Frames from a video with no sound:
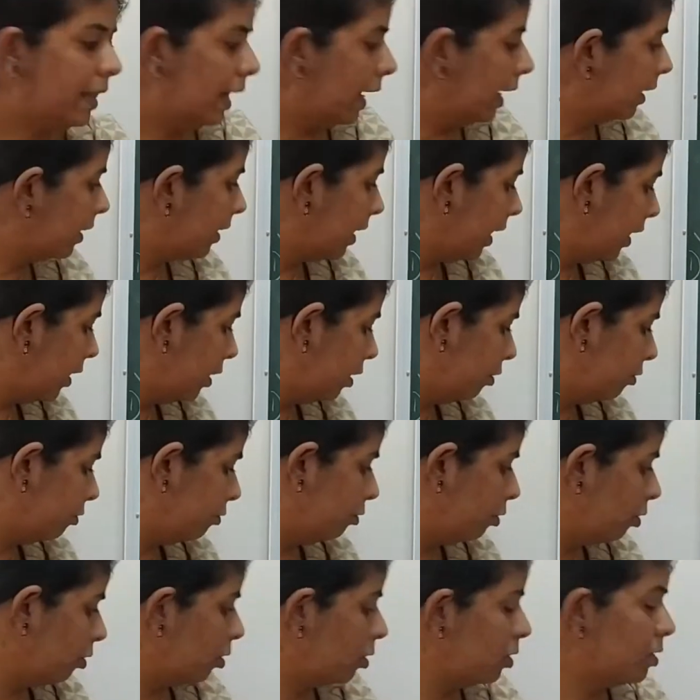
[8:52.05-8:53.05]
That kind
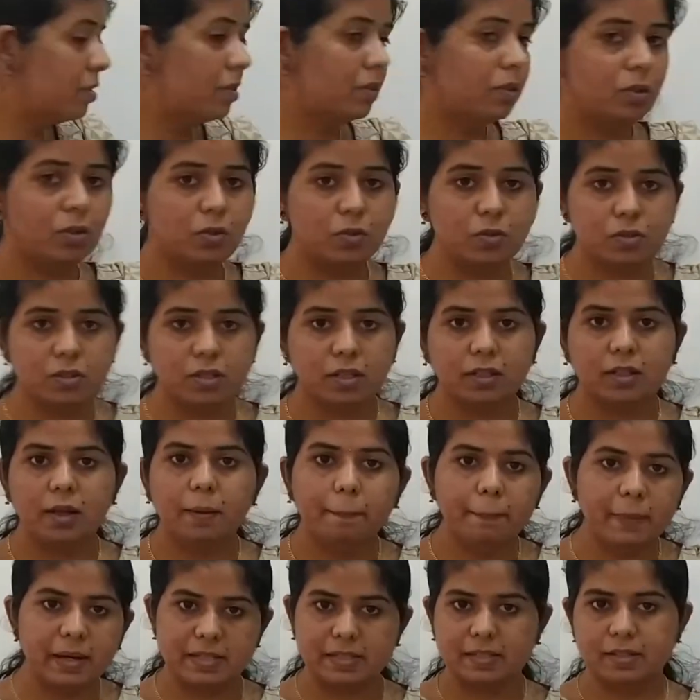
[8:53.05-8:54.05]
of force using
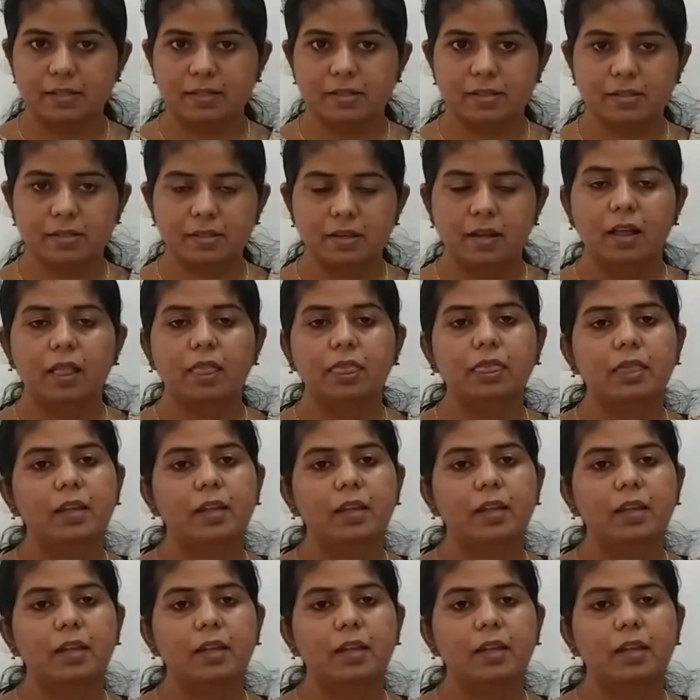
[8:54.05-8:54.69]
the muscles,